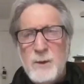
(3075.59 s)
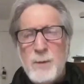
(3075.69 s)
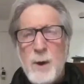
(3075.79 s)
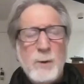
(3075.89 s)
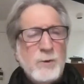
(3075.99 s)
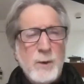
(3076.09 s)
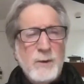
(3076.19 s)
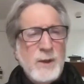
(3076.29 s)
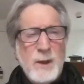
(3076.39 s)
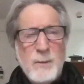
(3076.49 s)
poetry of
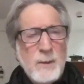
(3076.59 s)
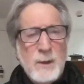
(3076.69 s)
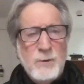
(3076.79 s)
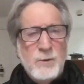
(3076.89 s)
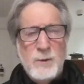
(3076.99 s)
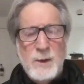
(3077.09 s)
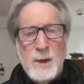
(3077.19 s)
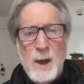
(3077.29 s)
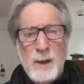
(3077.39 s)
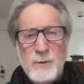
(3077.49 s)
the image, the
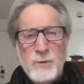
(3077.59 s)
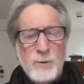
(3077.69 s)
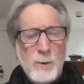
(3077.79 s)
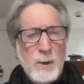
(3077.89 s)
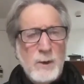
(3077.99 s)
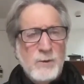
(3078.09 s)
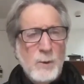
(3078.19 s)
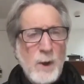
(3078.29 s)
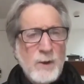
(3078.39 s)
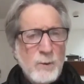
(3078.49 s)
kinds of stories, the
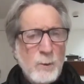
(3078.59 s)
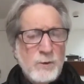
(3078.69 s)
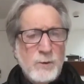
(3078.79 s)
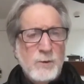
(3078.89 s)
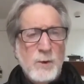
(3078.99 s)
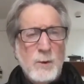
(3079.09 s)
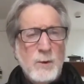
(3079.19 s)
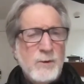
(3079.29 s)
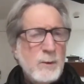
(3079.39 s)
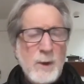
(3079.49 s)
ways in which they're
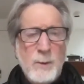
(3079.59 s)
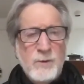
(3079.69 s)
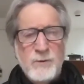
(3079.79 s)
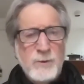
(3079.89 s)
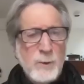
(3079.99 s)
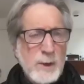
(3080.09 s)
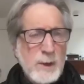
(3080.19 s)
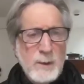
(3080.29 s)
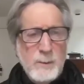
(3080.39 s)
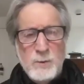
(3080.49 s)
told, sometimes the
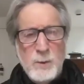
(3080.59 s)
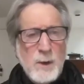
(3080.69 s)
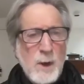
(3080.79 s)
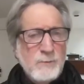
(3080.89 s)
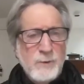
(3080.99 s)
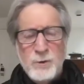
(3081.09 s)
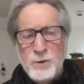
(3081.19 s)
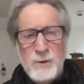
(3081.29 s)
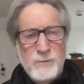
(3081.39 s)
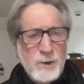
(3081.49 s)
fluidity between
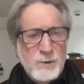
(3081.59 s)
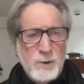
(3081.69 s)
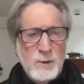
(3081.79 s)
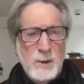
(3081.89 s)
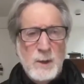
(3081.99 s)
nonfiction and fiction,